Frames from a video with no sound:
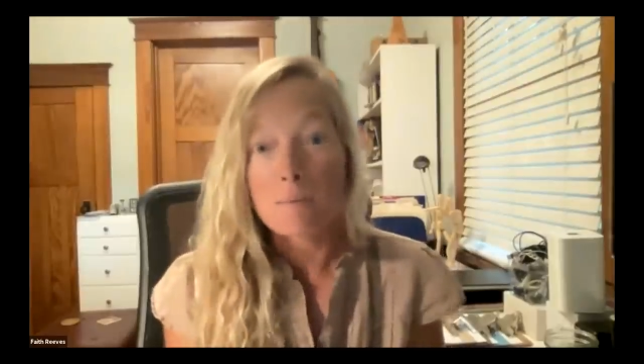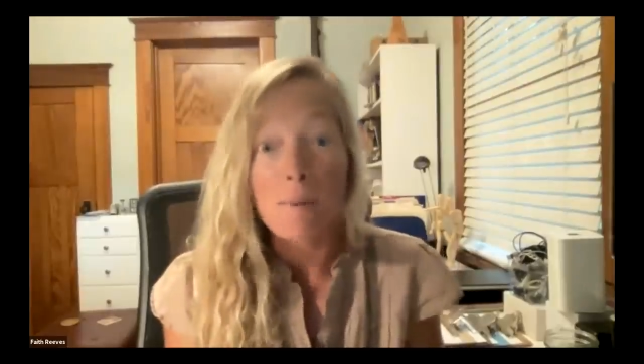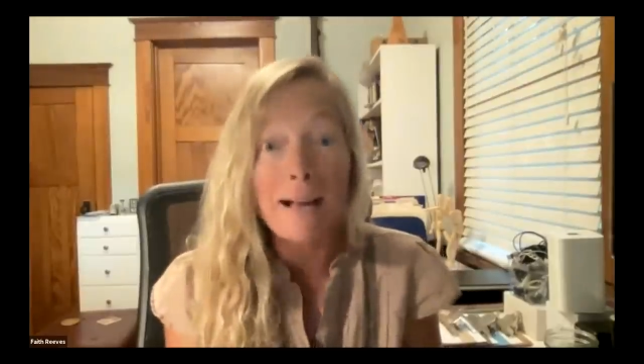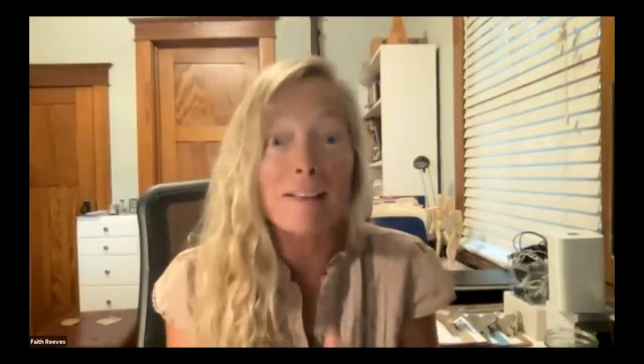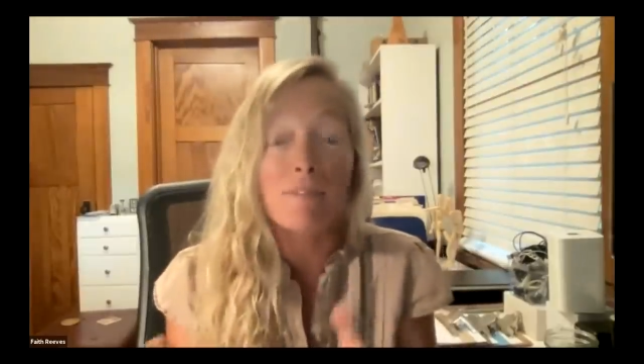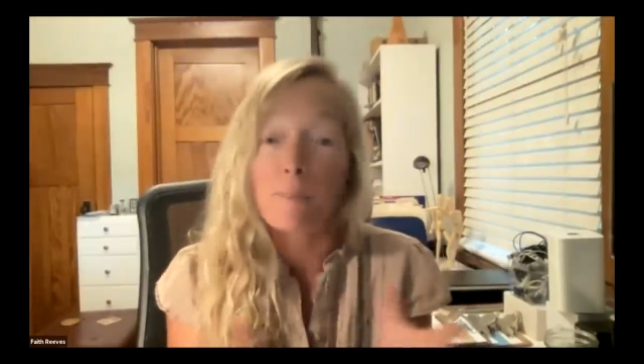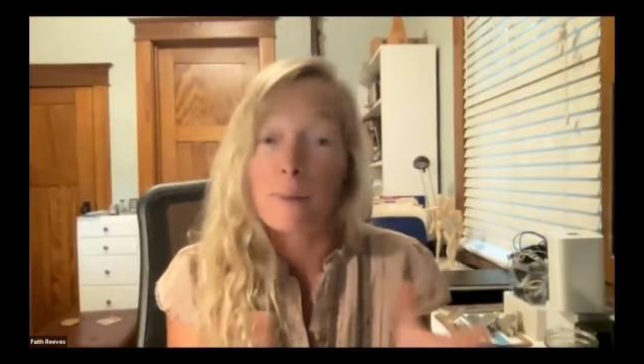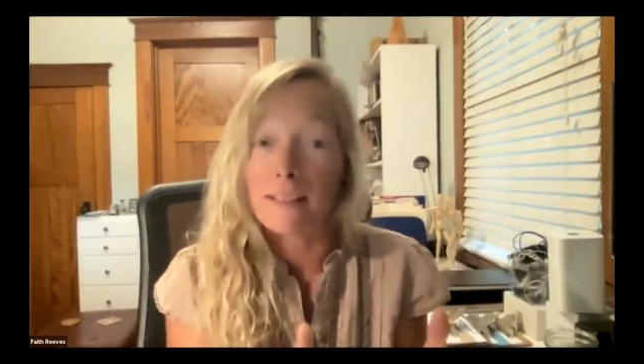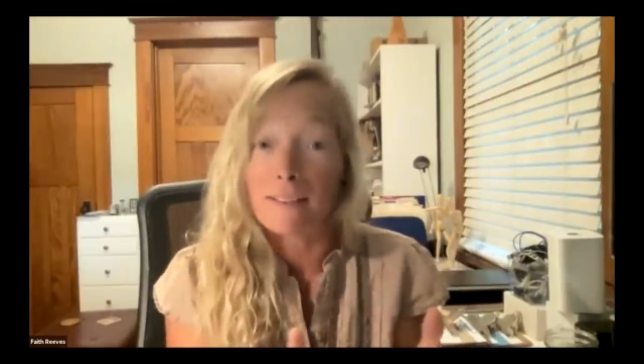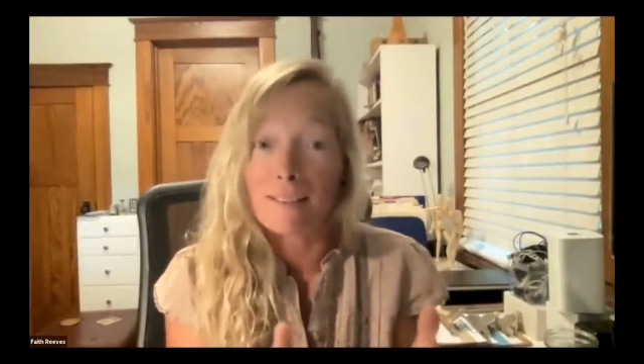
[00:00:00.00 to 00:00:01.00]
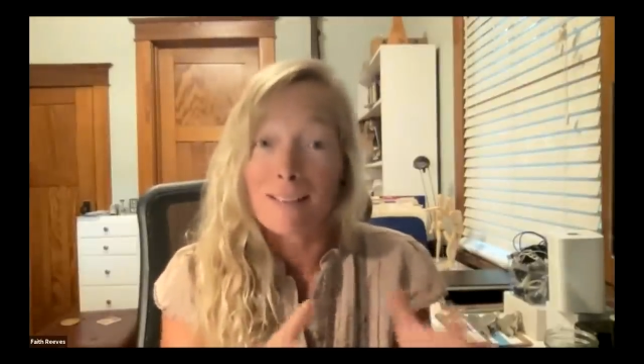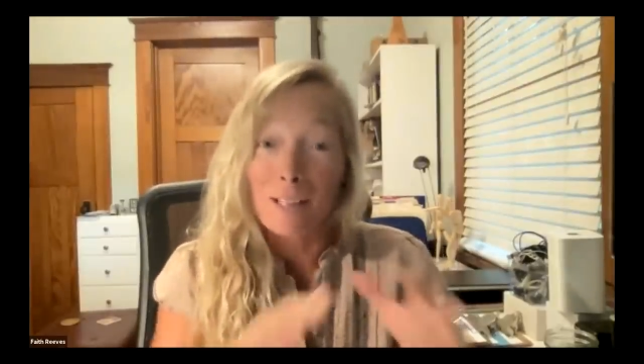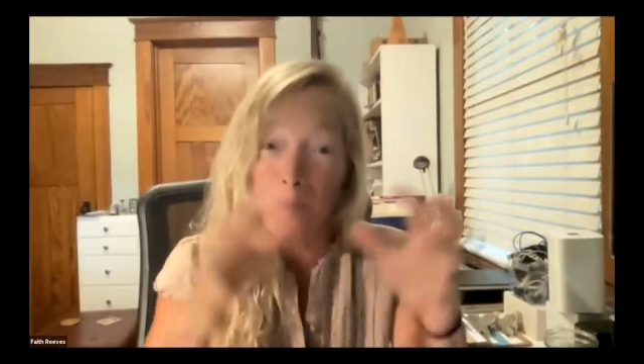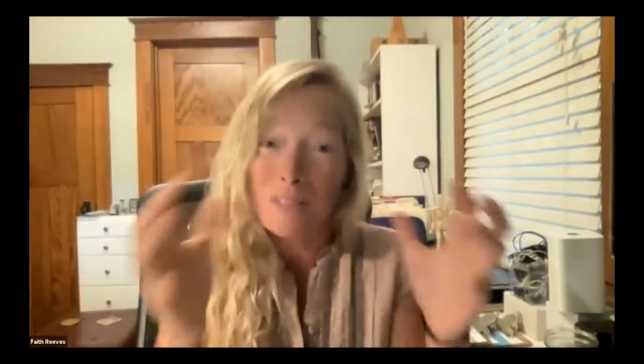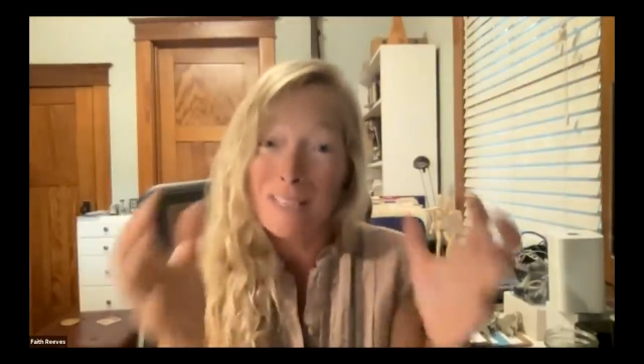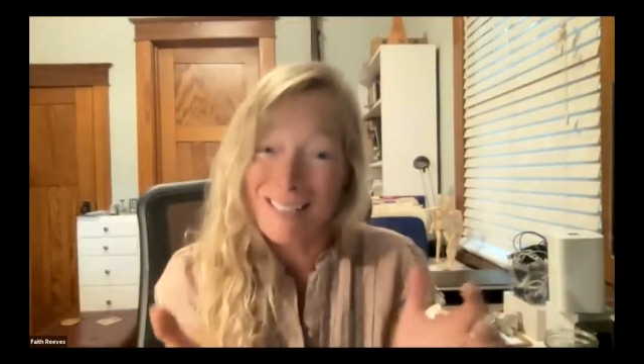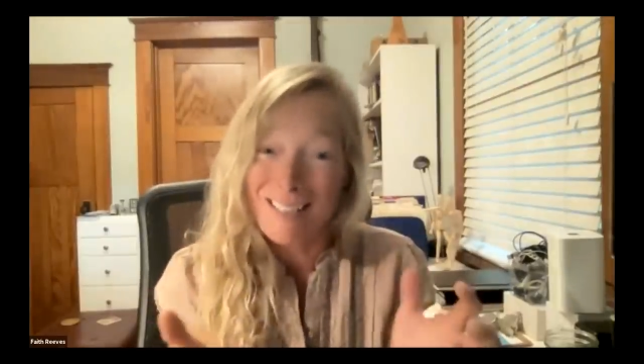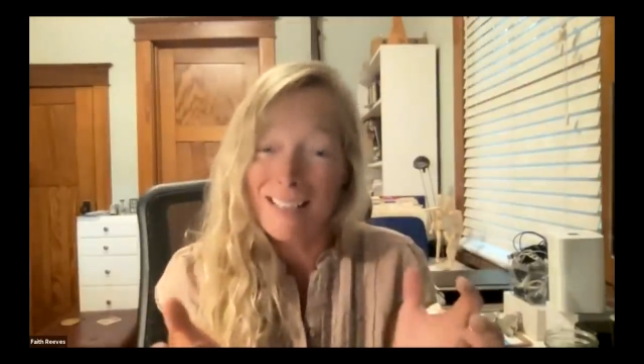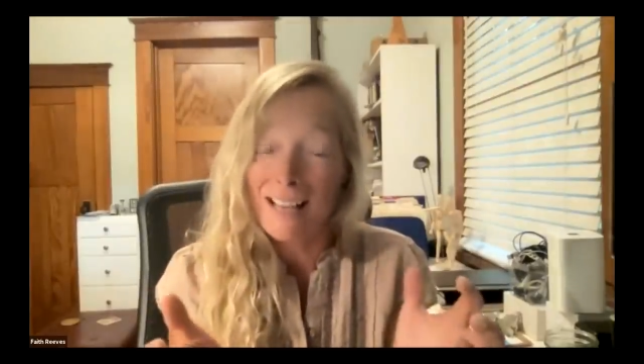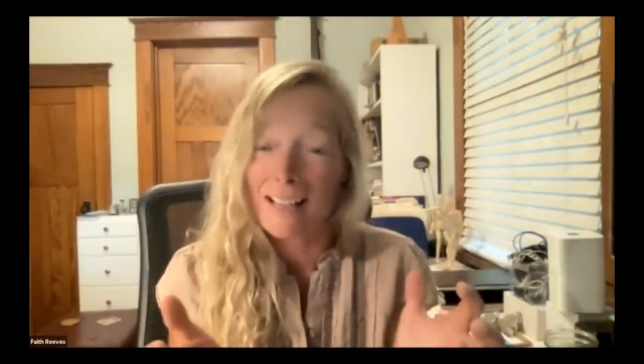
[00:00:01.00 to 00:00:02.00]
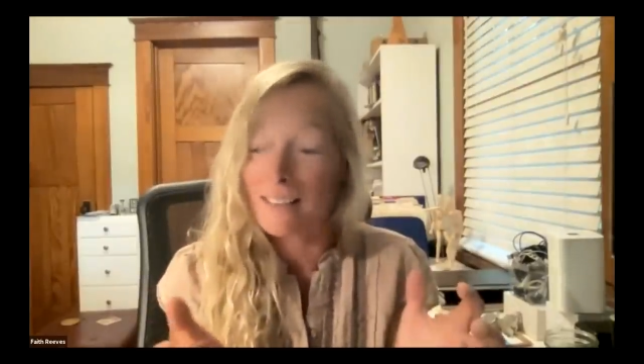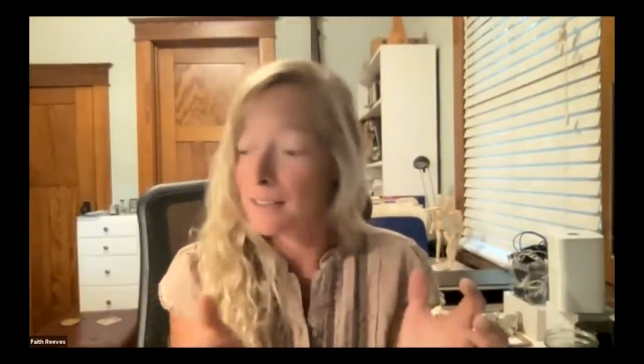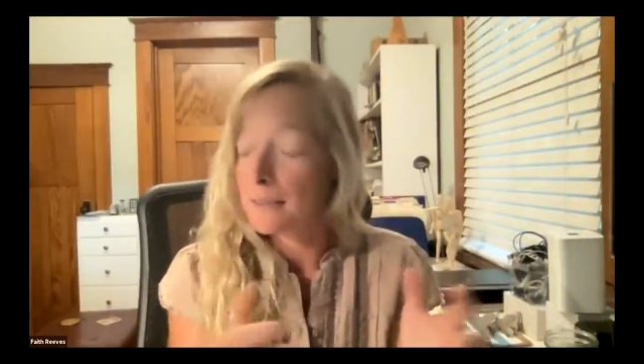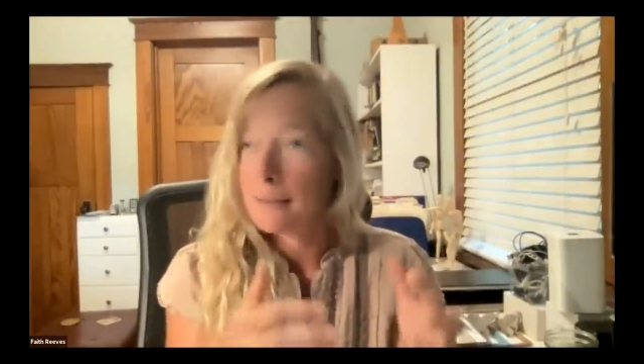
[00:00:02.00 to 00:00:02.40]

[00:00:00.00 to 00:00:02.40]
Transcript: might have been clumped into that